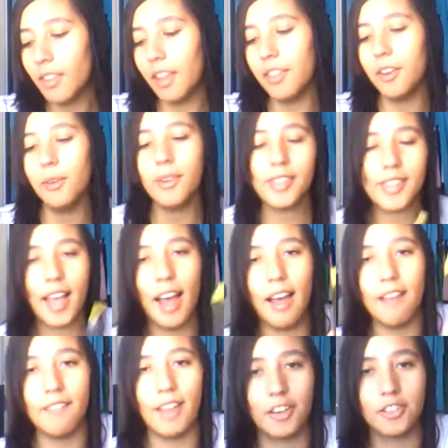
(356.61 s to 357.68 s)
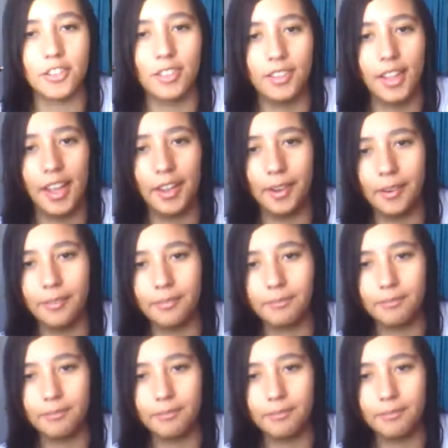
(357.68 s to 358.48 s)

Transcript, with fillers: And then always have extra lead.